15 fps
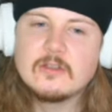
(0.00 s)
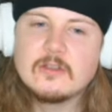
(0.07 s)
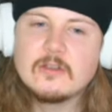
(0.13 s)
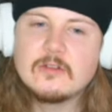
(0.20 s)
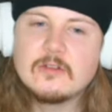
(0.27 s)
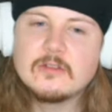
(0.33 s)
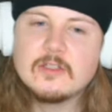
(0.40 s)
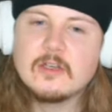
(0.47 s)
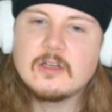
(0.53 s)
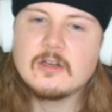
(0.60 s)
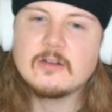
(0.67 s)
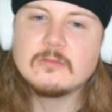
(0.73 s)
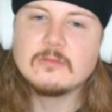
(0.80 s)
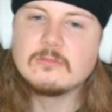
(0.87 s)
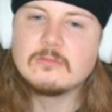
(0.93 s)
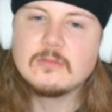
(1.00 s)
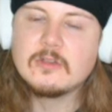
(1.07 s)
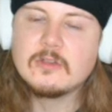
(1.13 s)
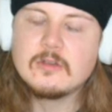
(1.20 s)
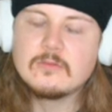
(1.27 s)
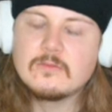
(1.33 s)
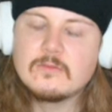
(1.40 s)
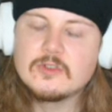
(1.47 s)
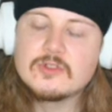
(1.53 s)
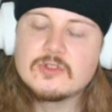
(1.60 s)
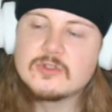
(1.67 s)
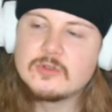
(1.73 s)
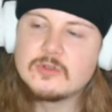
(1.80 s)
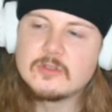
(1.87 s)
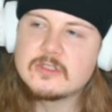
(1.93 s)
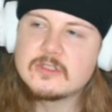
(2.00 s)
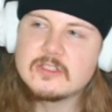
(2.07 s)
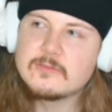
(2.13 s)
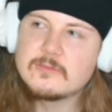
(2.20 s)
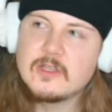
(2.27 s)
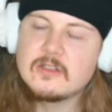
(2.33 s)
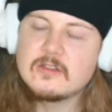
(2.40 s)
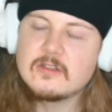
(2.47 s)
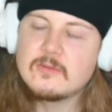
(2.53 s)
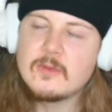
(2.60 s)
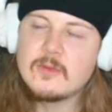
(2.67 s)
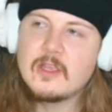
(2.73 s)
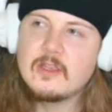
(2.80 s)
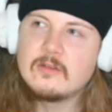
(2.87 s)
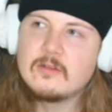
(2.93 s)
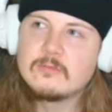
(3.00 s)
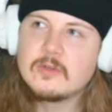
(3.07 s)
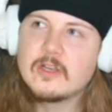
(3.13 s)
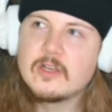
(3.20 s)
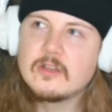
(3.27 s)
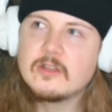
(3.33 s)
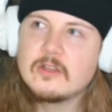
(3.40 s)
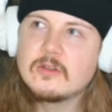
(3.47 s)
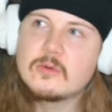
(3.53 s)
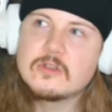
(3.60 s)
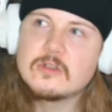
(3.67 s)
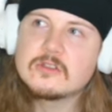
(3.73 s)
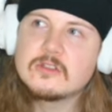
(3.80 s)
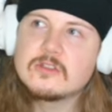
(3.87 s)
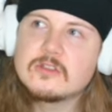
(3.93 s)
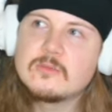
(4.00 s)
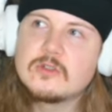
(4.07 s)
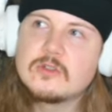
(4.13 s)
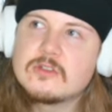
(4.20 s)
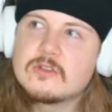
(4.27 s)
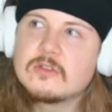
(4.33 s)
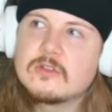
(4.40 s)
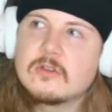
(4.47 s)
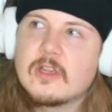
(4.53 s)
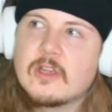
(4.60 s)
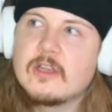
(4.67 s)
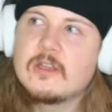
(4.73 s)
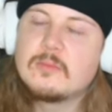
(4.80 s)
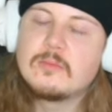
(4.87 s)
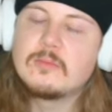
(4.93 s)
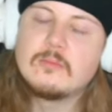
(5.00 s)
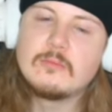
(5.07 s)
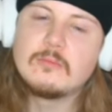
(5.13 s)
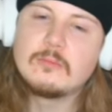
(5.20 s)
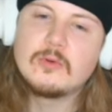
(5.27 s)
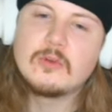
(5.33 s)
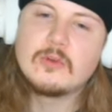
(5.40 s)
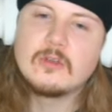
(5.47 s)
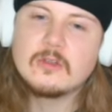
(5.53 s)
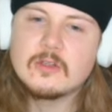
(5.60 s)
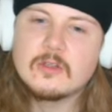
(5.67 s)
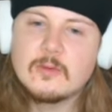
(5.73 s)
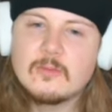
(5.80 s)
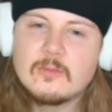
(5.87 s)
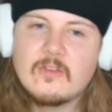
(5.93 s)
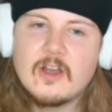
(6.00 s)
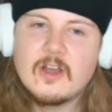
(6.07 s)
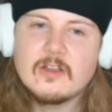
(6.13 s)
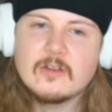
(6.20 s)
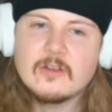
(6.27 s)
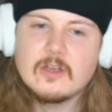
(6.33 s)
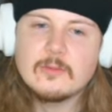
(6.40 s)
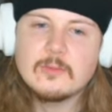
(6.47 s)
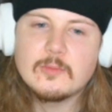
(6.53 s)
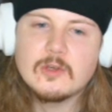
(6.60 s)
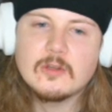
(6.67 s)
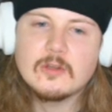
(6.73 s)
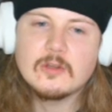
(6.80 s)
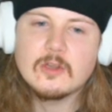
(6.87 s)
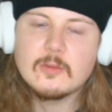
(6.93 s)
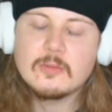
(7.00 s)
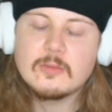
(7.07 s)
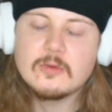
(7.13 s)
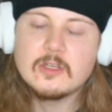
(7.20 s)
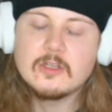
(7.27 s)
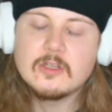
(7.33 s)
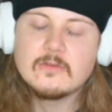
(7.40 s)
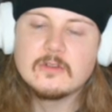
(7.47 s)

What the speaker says: Yeah, for sure she's making the main. But I think the question is more so: can he put it in the top five? Can he put it in the top three even?